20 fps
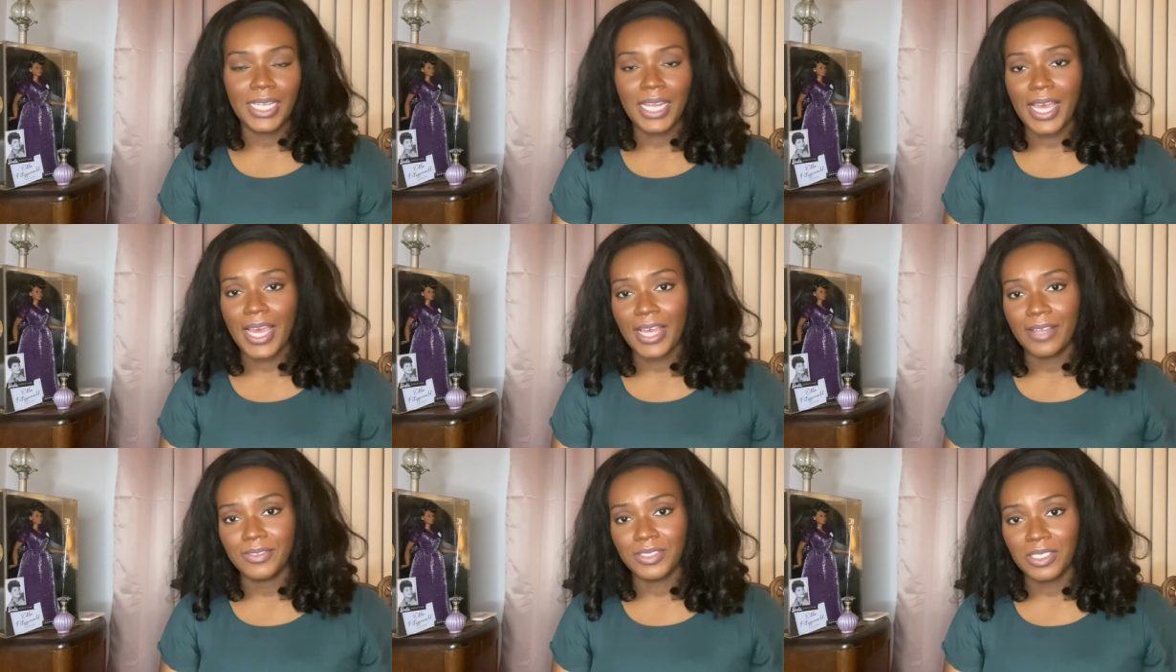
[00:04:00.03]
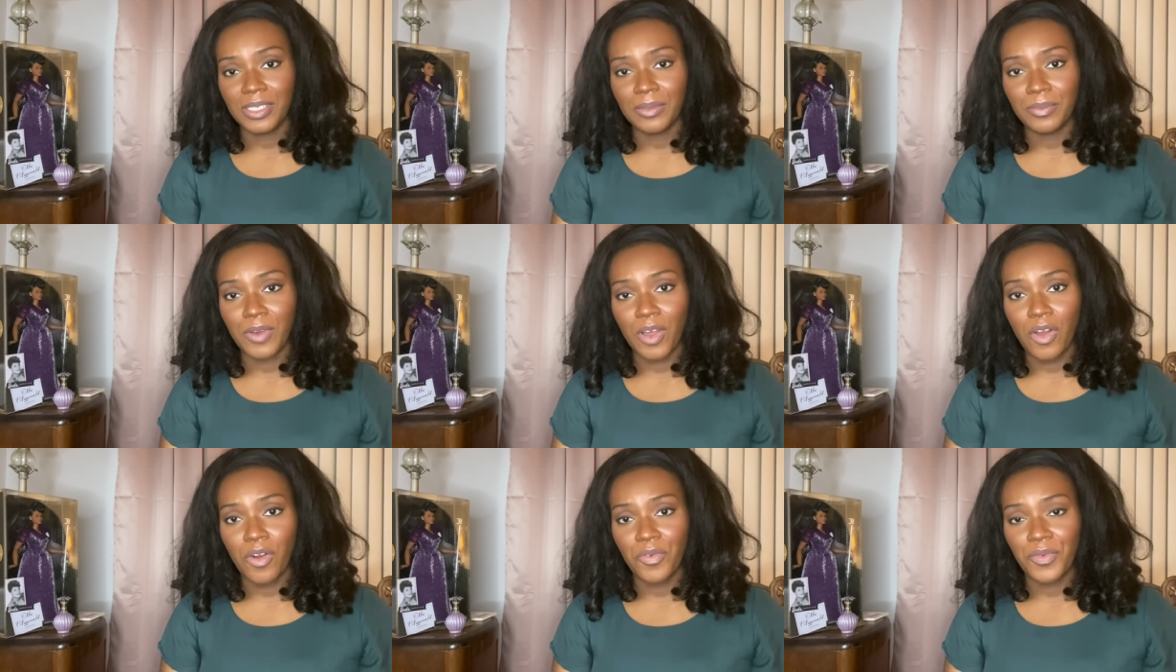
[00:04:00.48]
I have some
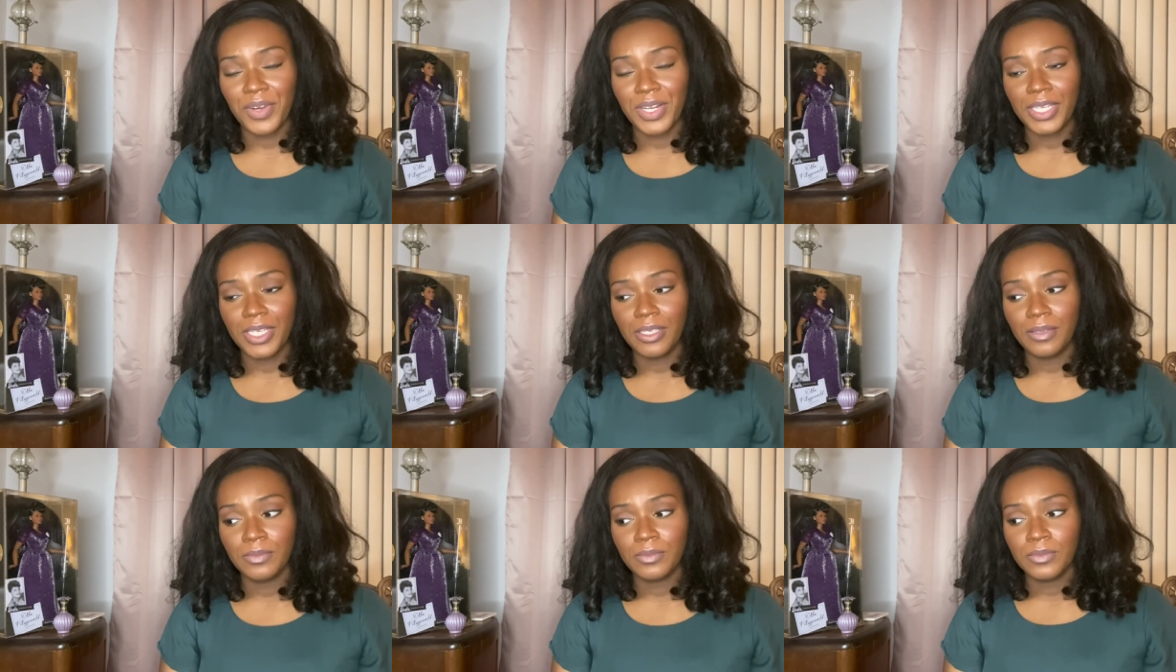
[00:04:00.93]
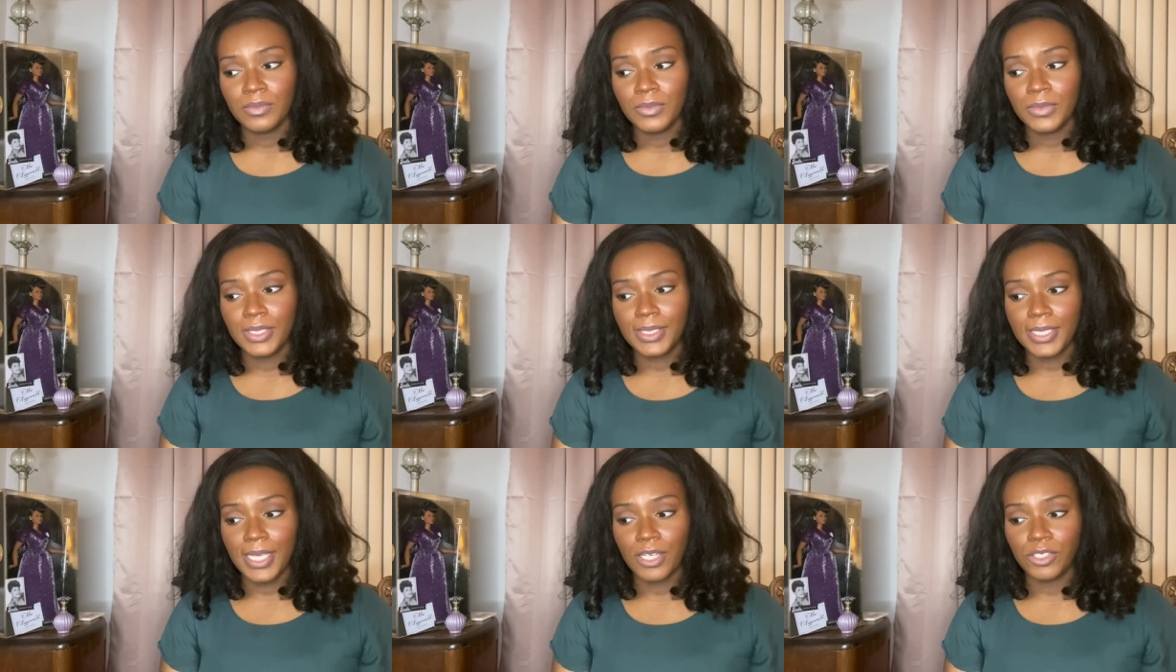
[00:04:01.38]
already
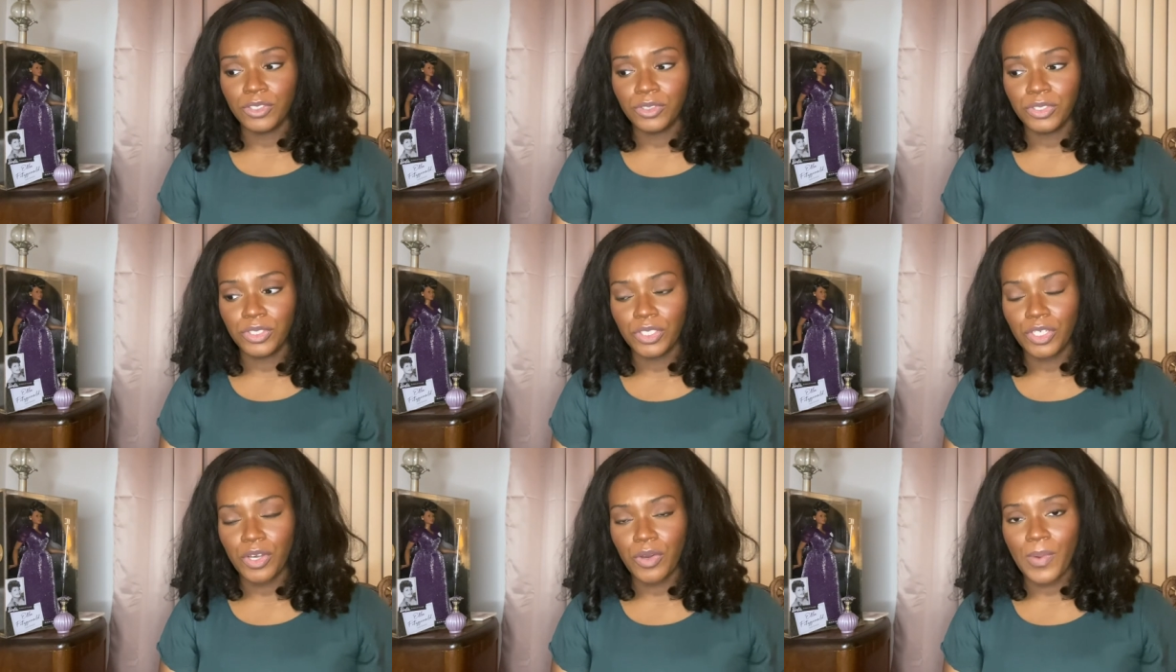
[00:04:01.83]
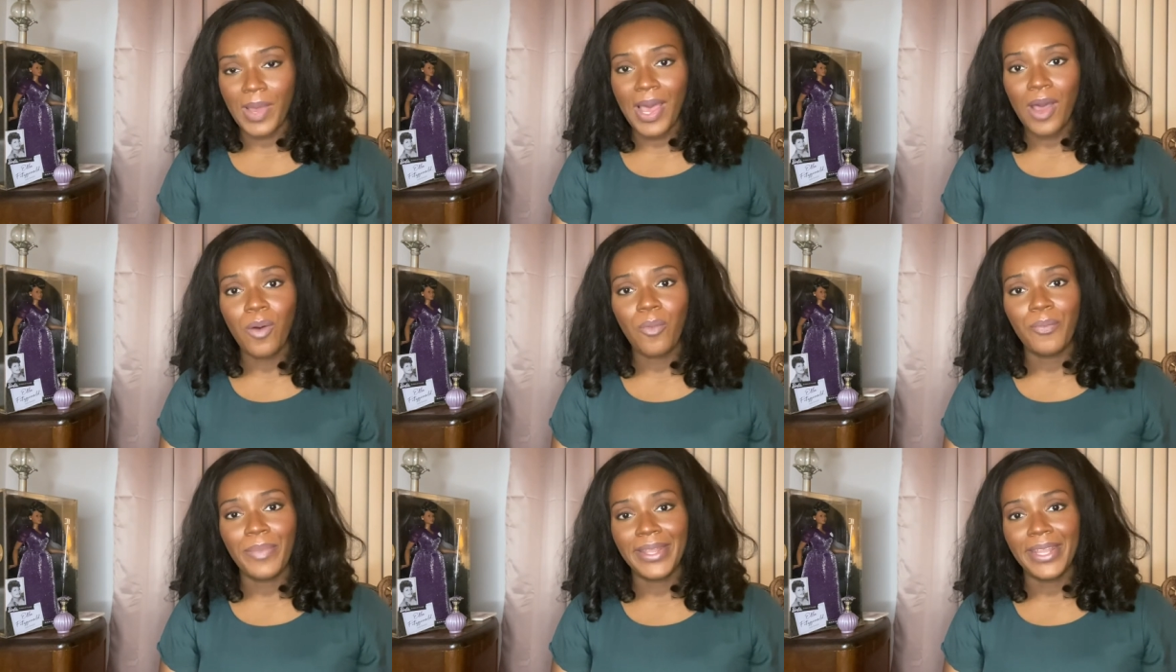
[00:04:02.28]
scheduled to go
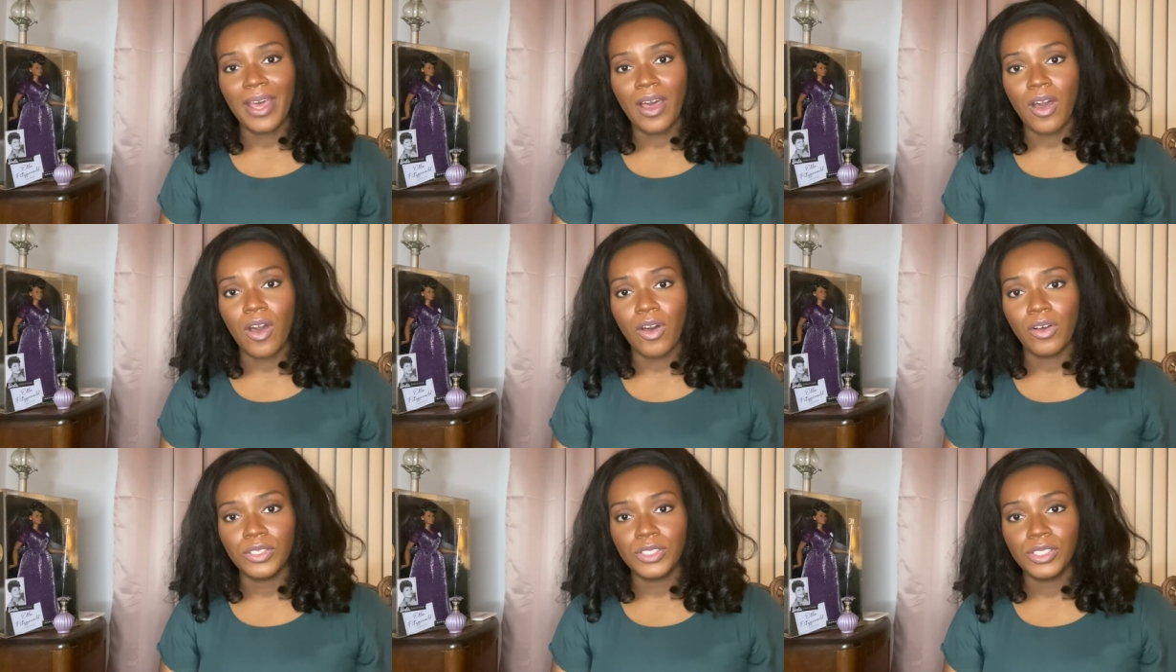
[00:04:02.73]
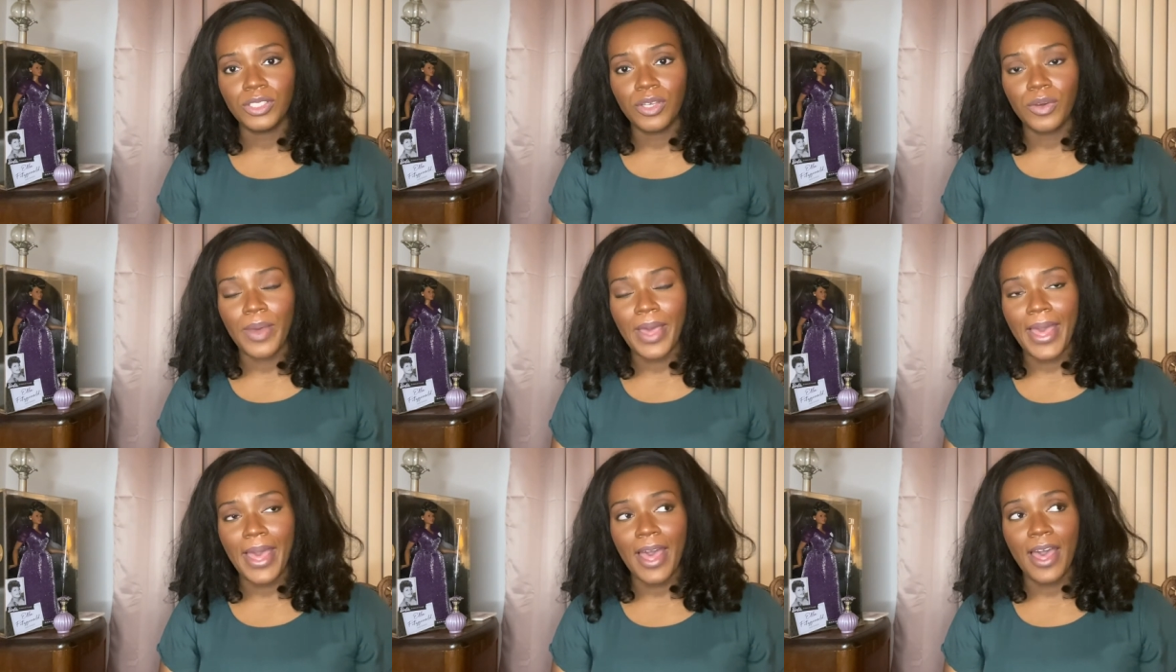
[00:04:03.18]
out, but I also
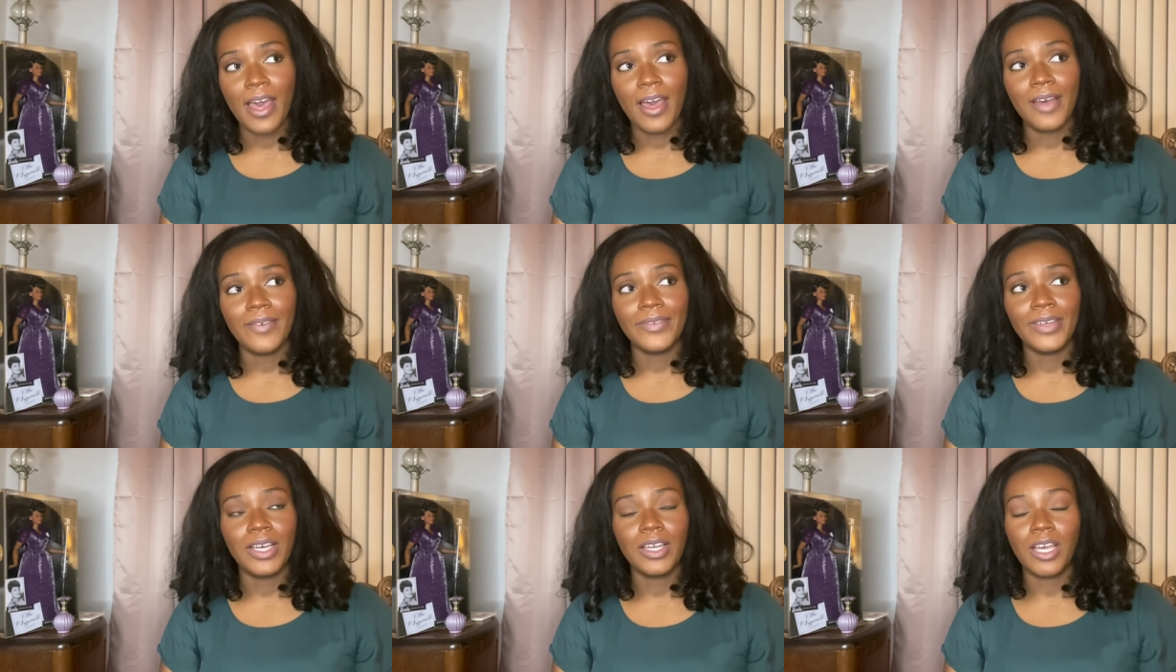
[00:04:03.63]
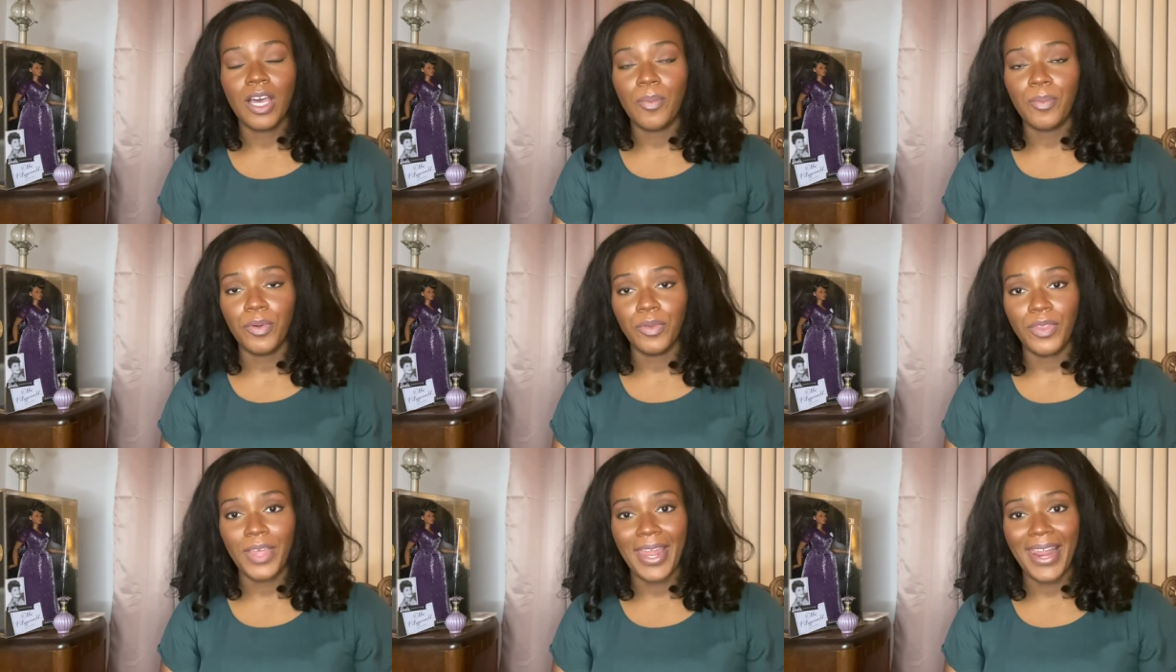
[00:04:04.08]
have a
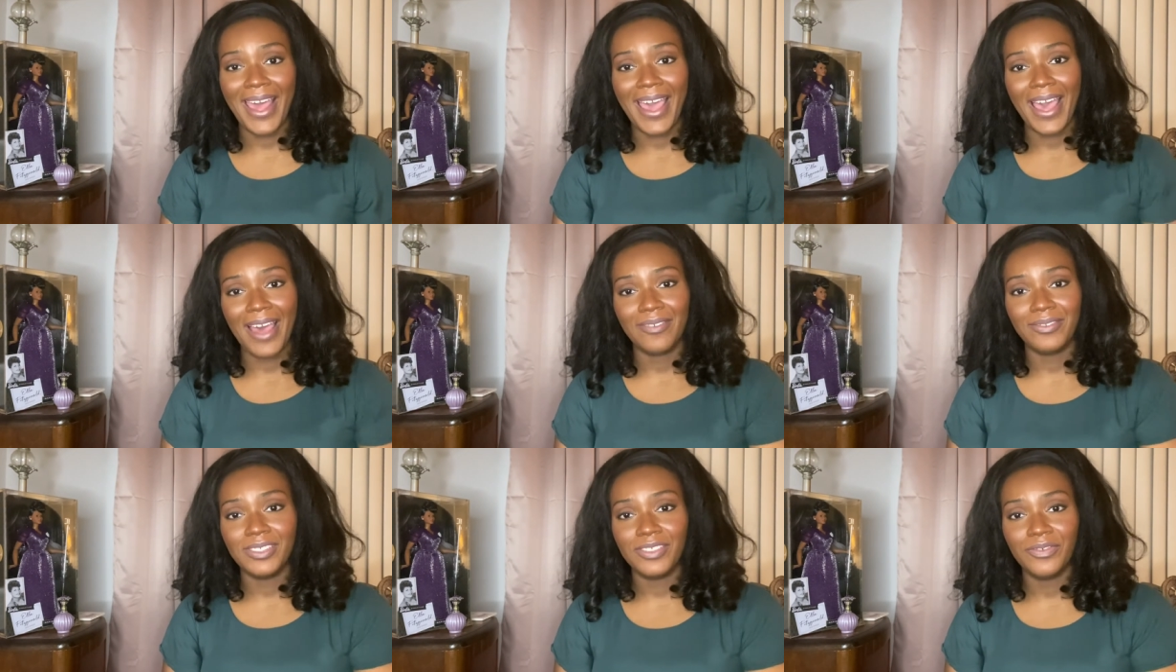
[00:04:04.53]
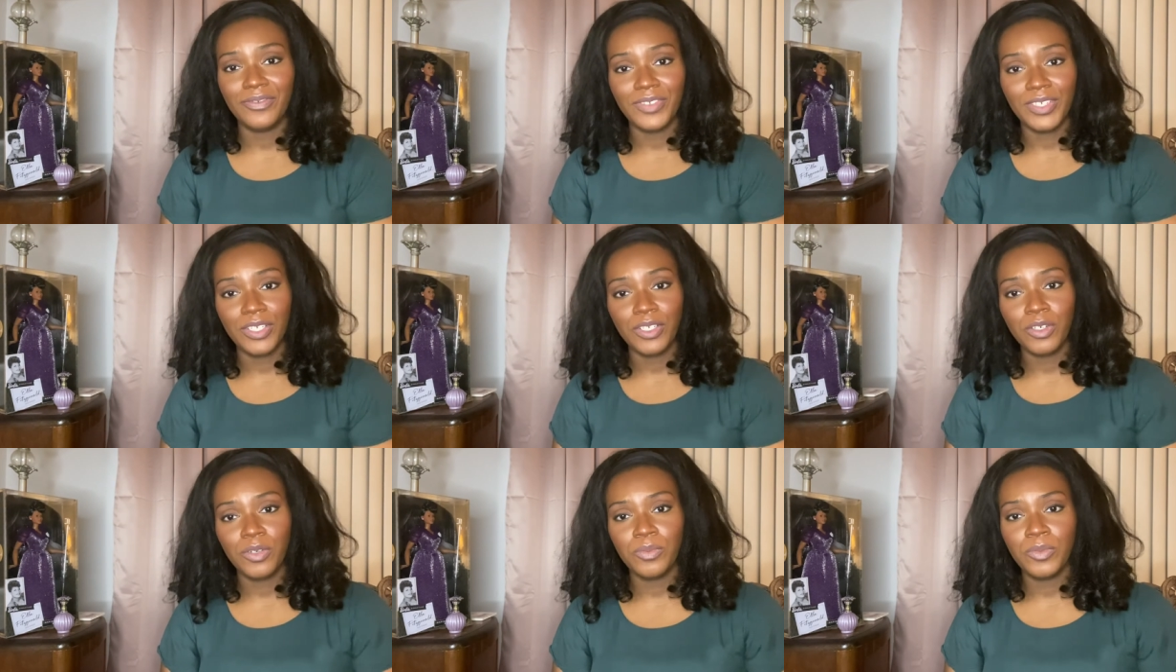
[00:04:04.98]
couple that I have to
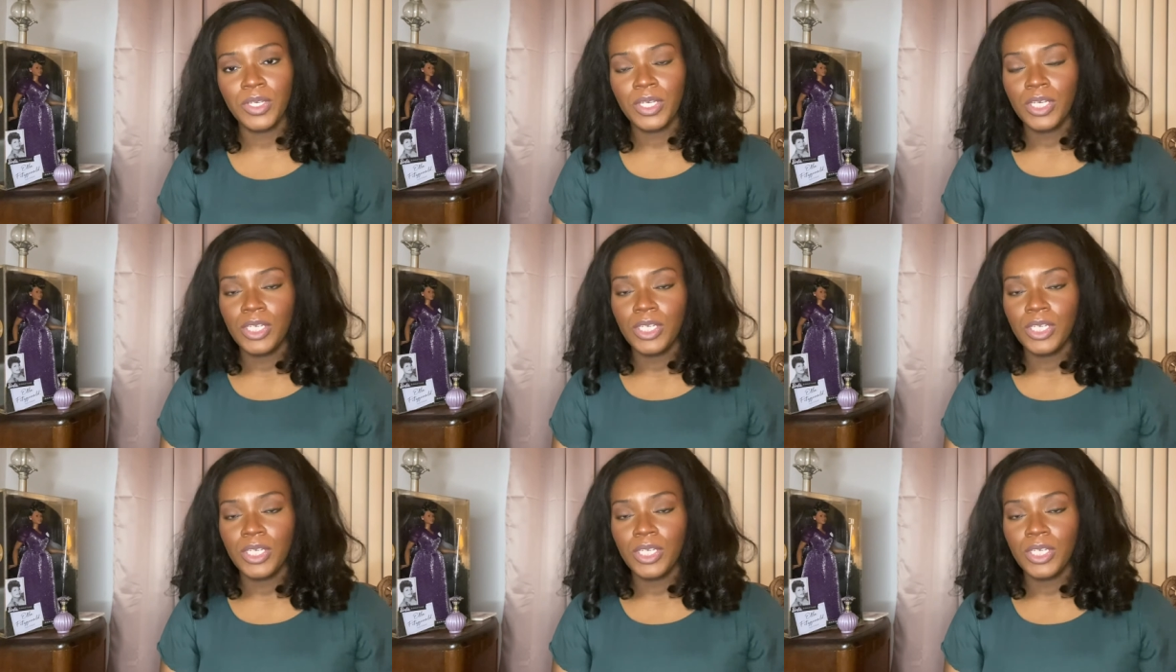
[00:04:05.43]
film.